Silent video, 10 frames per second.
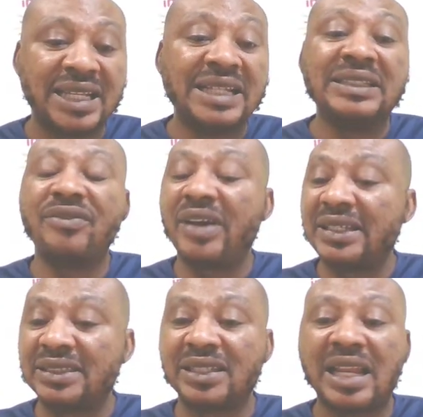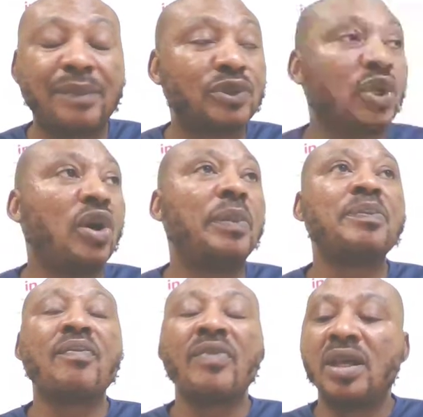Any devices,
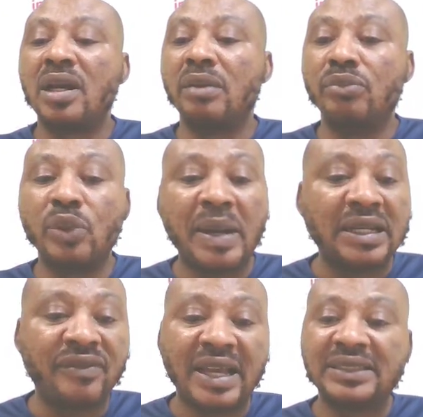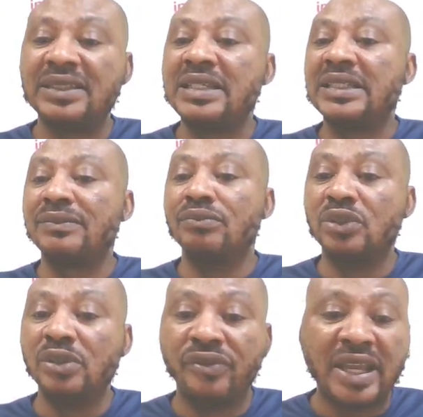laptop, mobile devices,
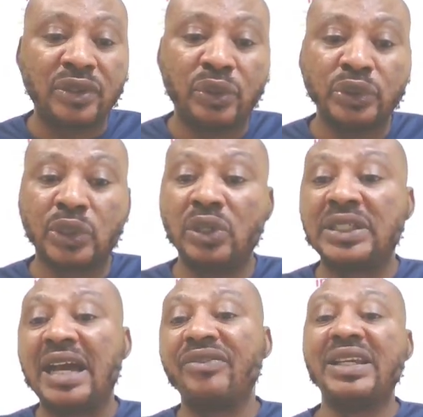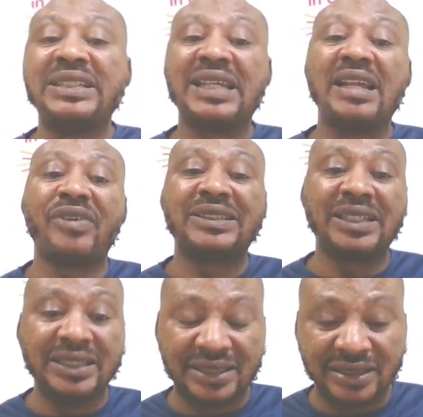motor vehicles, long they have internet
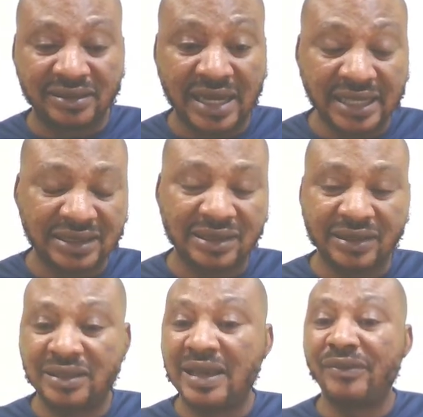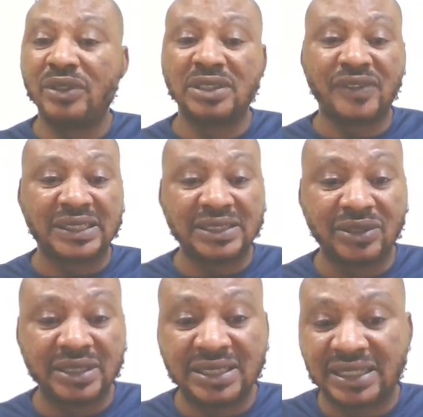facility, right? They have all those facilities
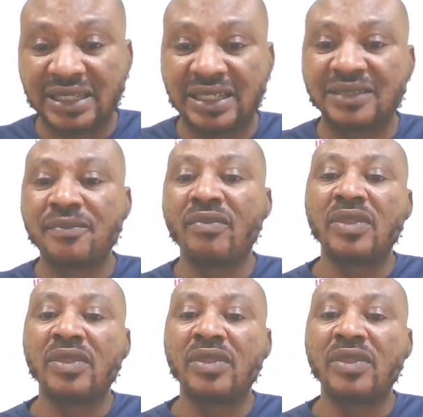on the internet.